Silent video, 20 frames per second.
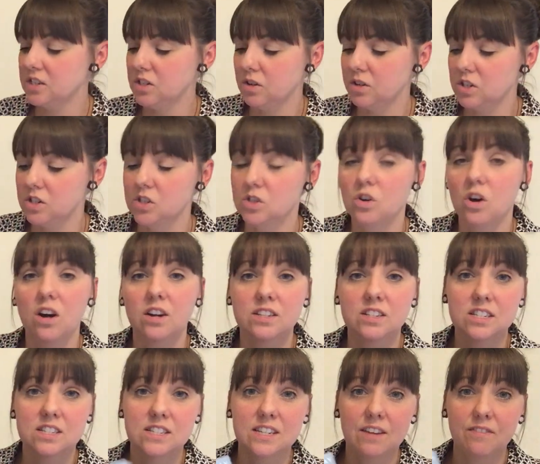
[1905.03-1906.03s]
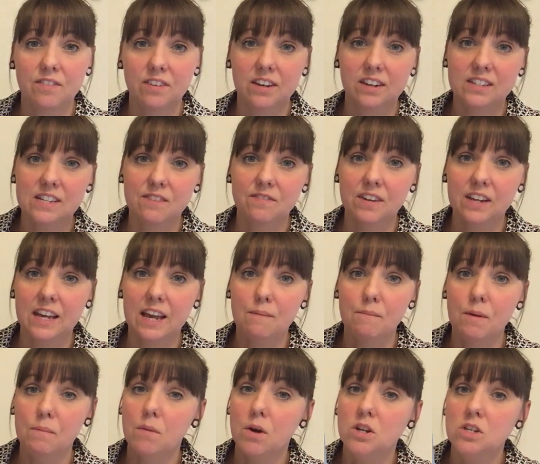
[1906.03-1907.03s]
So I just thought I'd just definitely get
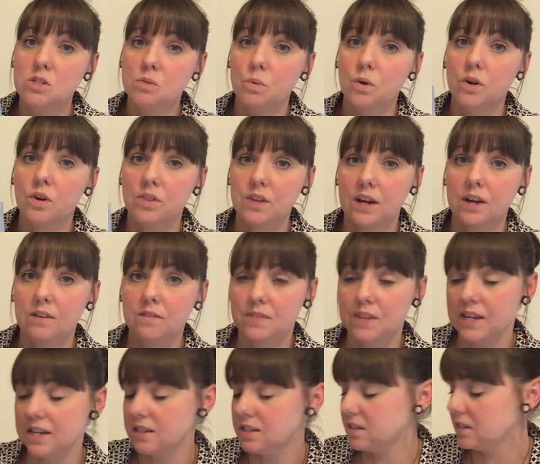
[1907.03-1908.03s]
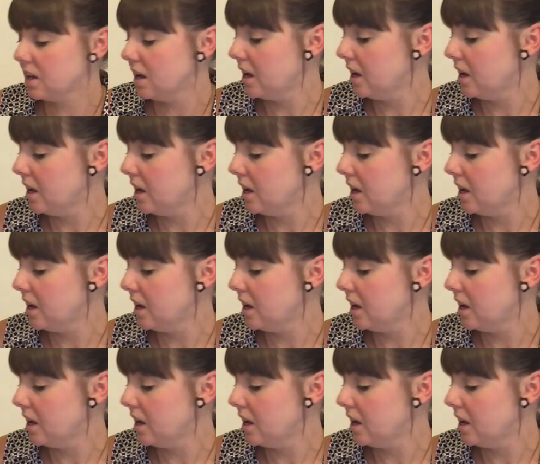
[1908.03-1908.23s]
my money's worth out of this.